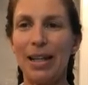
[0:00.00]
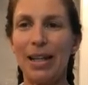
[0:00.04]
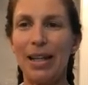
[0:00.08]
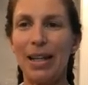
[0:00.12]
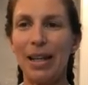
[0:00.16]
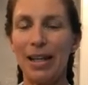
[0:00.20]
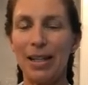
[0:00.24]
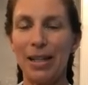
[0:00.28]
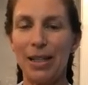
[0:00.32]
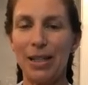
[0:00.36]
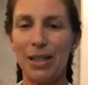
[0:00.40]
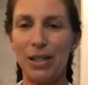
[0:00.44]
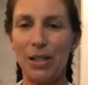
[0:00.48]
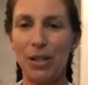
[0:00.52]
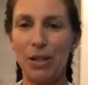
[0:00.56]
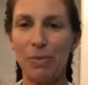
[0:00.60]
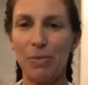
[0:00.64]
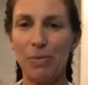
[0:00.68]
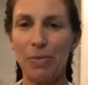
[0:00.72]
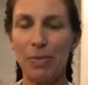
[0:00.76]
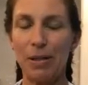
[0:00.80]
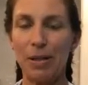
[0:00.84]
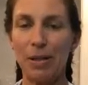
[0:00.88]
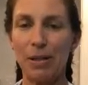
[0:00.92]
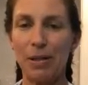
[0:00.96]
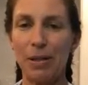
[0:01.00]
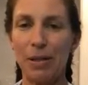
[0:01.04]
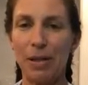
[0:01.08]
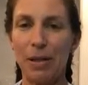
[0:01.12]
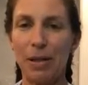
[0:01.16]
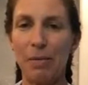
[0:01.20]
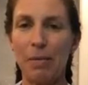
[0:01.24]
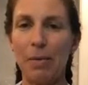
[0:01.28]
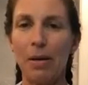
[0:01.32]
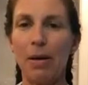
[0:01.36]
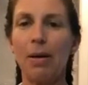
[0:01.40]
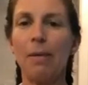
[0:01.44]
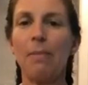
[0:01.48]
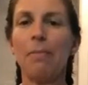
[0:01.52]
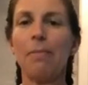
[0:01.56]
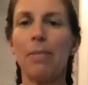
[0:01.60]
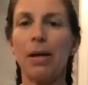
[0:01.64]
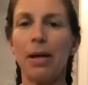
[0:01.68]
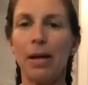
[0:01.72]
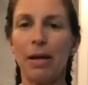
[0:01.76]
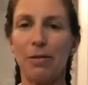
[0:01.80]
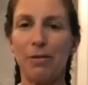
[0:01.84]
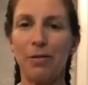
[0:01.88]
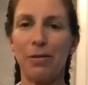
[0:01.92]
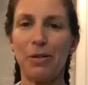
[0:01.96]
then the chips.
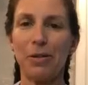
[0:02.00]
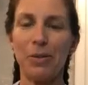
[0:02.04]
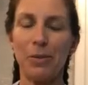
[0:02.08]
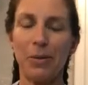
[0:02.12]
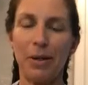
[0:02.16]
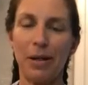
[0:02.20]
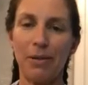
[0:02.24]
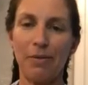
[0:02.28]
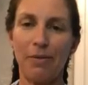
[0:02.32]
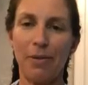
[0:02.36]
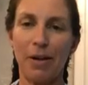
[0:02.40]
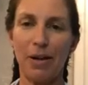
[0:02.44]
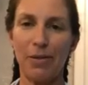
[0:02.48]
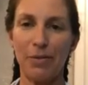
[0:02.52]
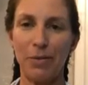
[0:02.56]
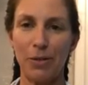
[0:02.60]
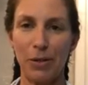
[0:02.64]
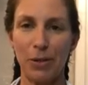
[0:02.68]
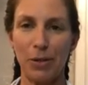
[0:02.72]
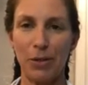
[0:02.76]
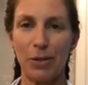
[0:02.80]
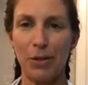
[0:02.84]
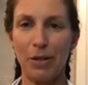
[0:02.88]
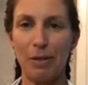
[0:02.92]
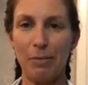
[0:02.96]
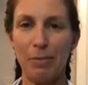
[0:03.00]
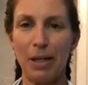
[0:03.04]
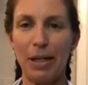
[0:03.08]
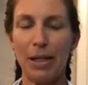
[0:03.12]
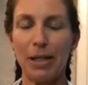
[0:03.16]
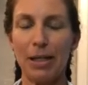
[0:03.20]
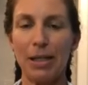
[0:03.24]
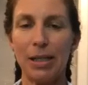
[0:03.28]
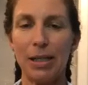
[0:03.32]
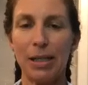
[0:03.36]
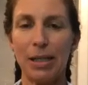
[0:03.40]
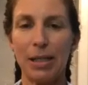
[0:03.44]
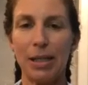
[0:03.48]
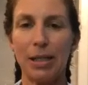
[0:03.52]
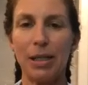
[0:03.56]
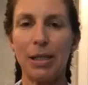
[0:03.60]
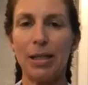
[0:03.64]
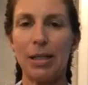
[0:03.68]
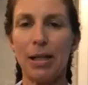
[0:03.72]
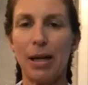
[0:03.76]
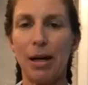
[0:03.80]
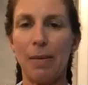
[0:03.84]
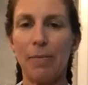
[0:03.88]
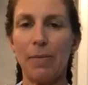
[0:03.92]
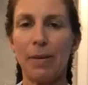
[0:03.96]
Bake for 25 to 30 minutes till the
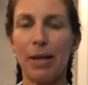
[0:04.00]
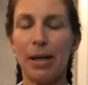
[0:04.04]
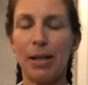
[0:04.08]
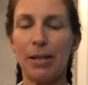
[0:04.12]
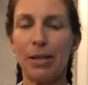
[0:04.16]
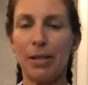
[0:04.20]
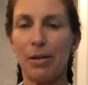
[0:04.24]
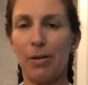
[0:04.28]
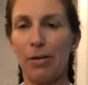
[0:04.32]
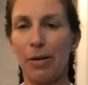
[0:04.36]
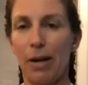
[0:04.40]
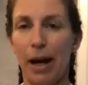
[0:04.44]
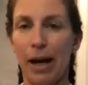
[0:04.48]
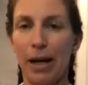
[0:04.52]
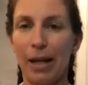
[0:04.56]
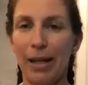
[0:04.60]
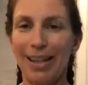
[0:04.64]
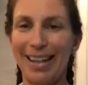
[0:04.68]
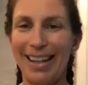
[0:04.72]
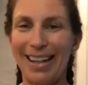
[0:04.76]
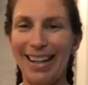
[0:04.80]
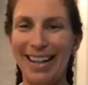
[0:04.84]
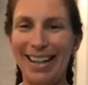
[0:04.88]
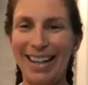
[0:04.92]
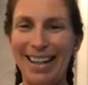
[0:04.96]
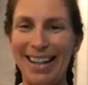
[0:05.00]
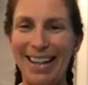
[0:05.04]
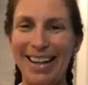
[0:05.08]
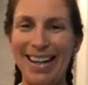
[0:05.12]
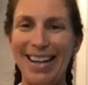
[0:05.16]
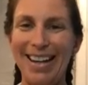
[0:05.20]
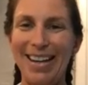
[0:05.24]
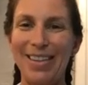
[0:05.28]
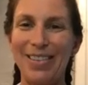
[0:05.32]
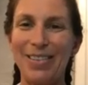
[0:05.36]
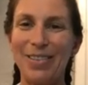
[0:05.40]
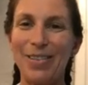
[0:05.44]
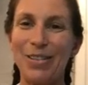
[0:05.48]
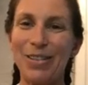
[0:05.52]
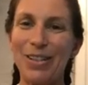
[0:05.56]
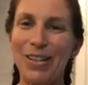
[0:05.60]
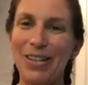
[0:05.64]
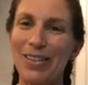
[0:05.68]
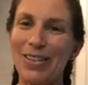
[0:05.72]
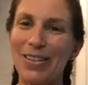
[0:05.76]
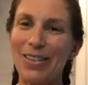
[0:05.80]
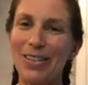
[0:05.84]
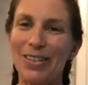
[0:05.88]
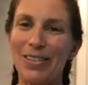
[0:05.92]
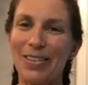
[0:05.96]
top gets crackly. Those
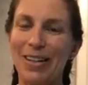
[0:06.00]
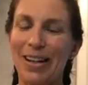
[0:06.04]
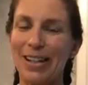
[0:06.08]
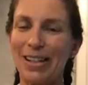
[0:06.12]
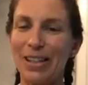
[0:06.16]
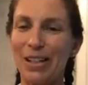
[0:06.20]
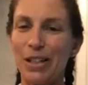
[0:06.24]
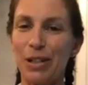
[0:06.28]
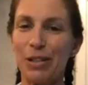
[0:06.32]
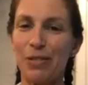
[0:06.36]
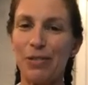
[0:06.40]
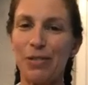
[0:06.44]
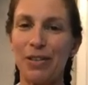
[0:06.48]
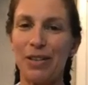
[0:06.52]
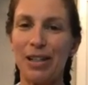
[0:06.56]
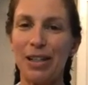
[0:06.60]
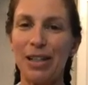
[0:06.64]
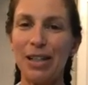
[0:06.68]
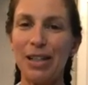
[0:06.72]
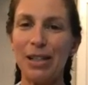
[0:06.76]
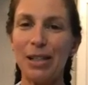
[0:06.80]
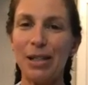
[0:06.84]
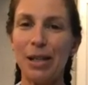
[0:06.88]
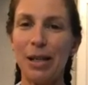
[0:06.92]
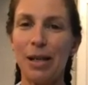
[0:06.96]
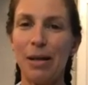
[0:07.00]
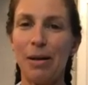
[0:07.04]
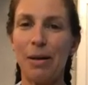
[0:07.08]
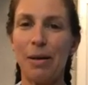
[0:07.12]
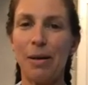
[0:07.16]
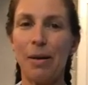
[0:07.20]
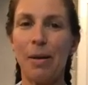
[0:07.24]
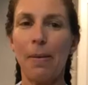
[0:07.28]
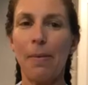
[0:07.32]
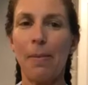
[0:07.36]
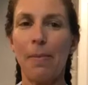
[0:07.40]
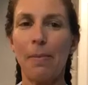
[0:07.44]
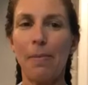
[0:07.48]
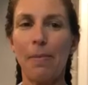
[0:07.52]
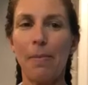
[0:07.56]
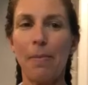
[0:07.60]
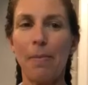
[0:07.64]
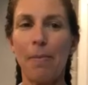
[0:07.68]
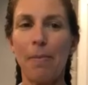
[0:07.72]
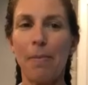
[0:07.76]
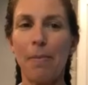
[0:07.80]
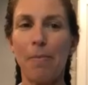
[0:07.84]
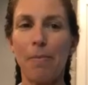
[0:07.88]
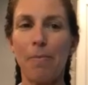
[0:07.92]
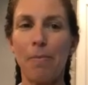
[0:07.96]
are the directions for these
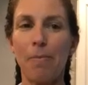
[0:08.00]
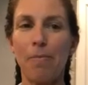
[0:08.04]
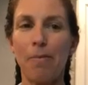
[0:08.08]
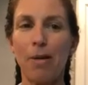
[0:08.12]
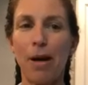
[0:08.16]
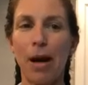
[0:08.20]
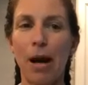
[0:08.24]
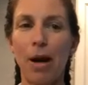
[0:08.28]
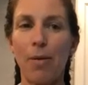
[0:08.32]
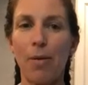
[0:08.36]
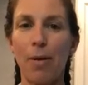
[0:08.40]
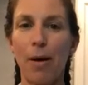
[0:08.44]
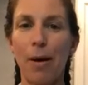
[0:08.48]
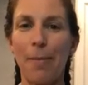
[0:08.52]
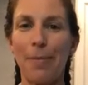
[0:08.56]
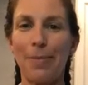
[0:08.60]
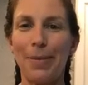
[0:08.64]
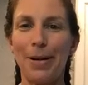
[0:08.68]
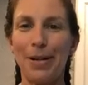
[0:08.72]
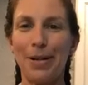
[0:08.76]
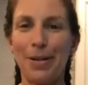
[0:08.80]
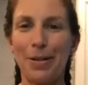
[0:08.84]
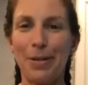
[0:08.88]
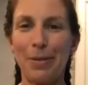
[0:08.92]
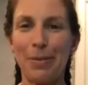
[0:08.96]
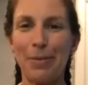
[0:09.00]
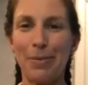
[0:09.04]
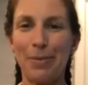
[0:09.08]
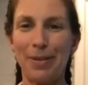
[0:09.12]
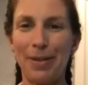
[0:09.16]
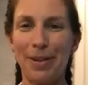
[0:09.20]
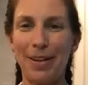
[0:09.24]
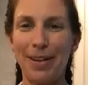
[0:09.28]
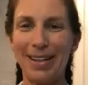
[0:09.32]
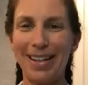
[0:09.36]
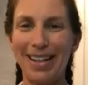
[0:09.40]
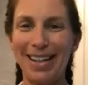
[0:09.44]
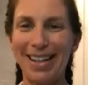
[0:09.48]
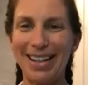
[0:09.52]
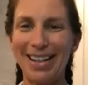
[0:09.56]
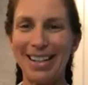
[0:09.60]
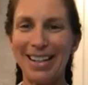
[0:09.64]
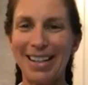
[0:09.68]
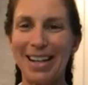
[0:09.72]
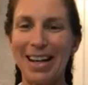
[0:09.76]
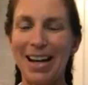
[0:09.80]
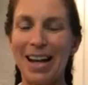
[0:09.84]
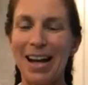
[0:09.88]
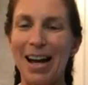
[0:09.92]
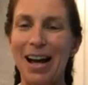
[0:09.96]
brown butter
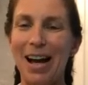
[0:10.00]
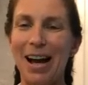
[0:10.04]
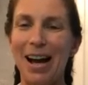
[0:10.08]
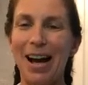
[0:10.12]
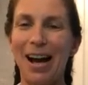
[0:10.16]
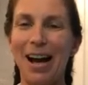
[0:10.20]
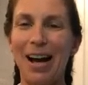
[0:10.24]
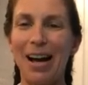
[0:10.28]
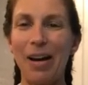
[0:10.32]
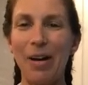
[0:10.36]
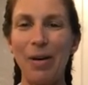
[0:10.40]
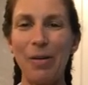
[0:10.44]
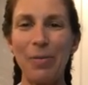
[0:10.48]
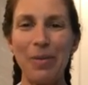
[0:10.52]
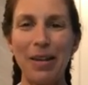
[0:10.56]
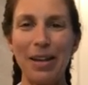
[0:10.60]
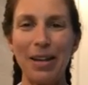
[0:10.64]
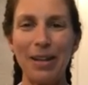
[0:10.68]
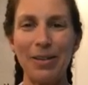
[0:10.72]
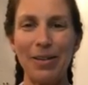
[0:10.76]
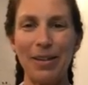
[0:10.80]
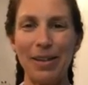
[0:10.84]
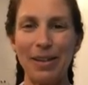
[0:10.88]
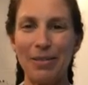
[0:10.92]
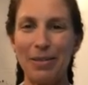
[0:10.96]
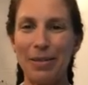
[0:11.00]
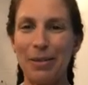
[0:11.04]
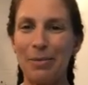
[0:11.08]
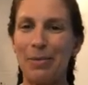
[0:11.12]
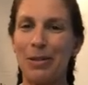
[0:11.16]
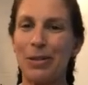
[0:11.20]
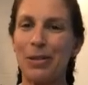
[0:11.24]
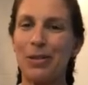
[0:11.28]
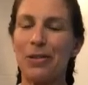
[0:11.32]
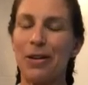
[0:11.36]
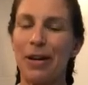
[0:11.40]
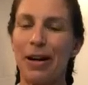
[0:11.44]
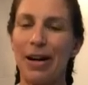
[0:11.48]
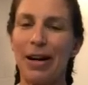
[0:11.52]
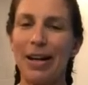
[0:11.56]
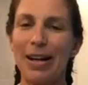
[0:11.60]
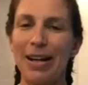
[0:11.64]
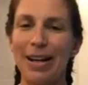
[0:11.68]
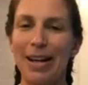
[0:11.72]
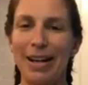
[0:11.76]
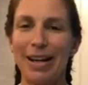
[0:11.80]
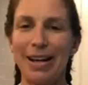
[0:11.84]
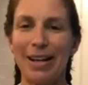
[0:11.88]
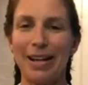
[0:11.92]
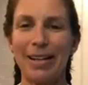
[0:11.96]
blondies. I hope that you give them a
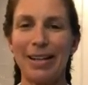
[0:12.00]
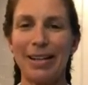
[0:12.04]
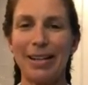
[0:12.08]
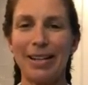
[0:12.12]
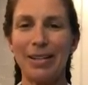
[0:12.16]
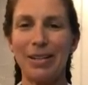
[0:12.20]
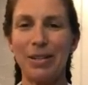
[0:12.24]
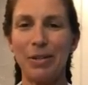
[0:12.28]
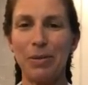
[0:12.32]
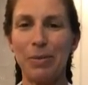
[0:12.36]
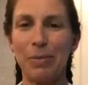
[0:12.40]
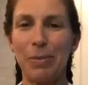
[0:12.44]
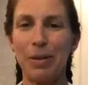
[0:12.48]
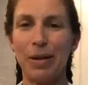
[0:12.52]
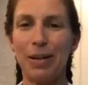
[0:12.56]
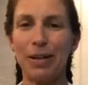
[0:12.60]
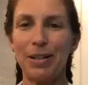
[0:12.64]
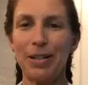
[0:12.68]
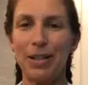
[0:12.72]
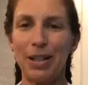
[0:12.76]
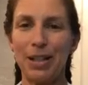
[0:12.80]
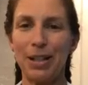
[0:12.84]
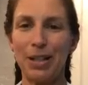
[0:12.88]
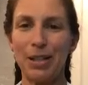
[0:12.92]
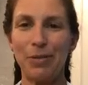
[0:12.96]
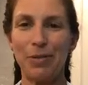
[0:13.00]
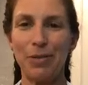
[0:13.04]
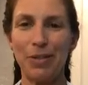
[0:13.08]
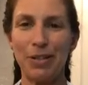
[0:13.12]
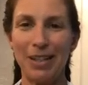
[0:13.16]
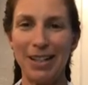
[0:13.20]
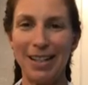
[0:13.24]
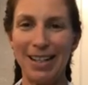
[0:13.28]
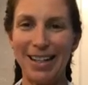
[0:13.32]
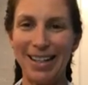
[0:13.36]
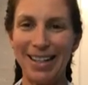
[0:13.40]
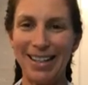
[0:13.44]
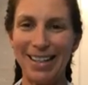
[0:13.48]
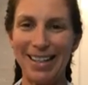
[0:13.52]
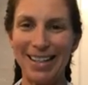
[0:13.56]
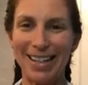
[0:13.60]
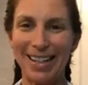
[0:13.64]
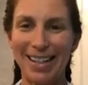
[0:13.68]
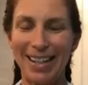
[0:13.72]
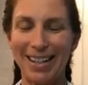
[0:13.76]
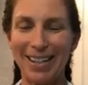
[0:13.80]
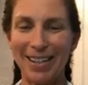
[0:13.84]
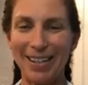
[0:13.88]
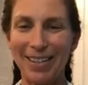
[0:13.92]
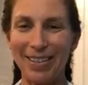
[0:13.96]
try. I do apologize for today's
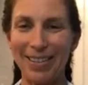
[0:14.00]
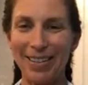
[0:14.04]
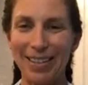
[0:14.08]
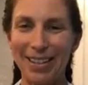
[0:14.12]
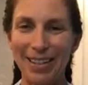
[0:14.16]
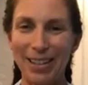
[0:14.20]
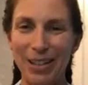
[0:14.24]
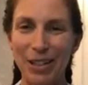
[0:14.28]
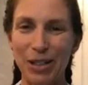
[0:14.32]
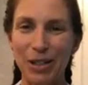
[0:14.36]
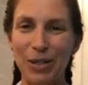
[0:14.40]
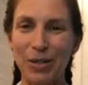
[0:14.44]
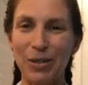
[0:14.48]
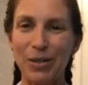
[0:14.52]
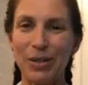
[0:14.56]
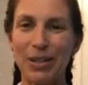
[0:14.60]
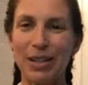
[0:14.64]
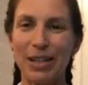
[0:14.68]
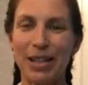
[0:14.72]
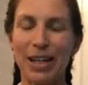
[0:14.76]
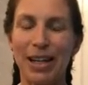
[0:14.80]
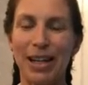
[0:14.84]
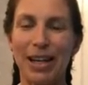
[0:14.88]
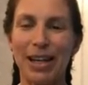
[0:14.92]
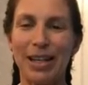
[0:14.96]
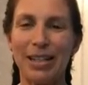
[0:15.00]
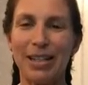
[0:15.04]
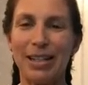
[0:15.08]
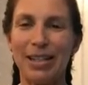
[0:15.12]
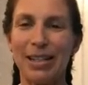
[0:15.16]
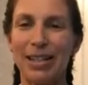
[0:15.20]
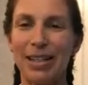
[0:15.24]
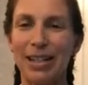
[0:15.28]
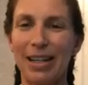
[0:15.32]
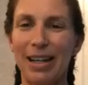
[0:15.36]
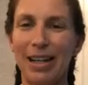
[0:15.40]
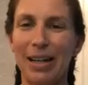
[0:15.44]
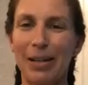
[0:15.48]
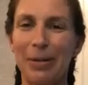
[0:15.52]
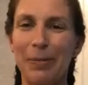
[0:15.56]
technical issues, and